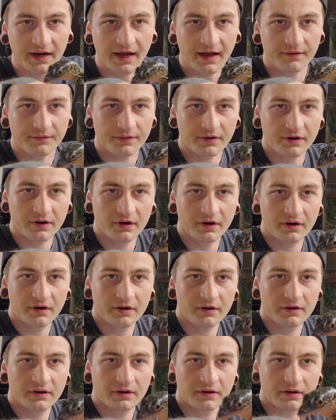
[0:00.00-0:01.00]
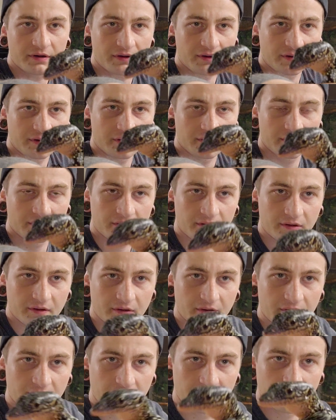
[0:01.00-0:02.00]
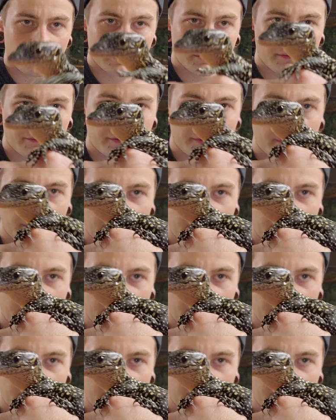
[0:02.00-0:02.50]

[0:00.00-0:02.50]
I've heard from